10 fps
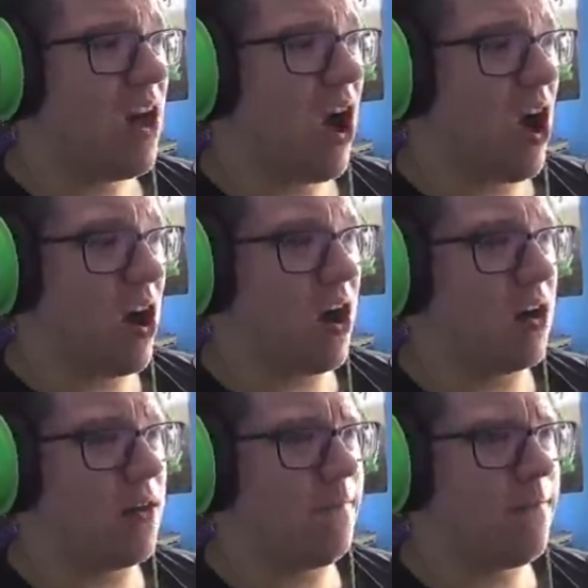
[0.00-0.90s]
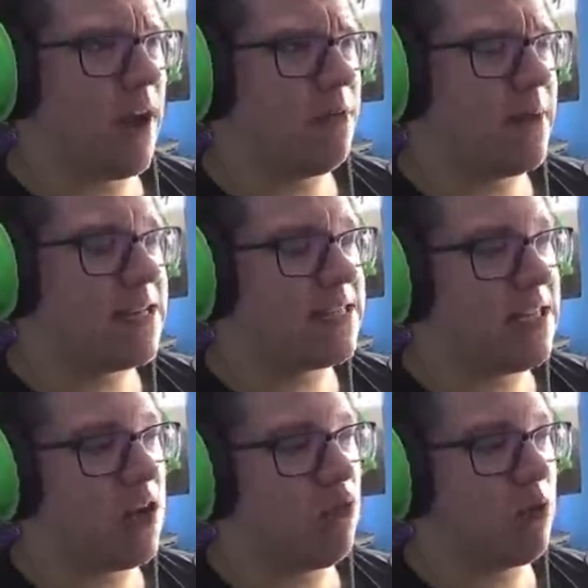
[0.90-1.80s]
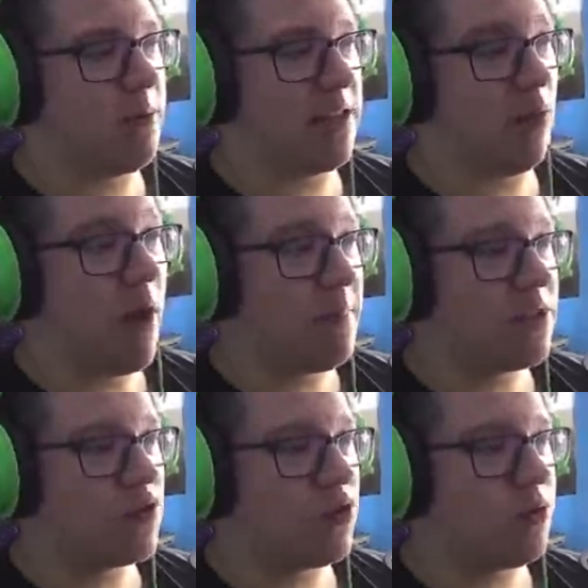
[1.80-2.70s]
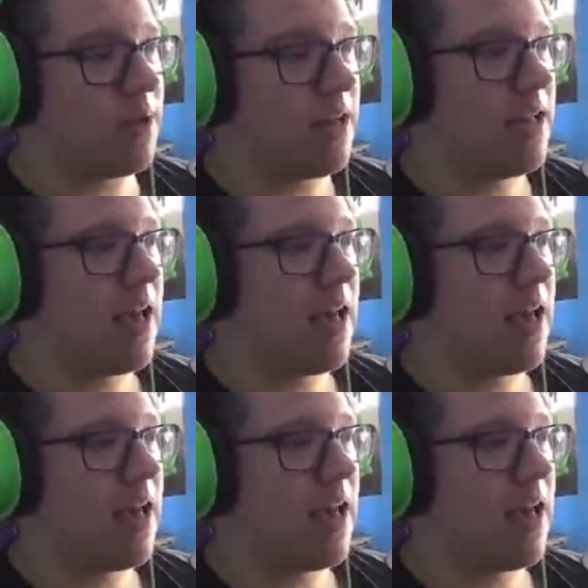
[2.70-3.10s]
On Firebase Z, it would be the weapons room,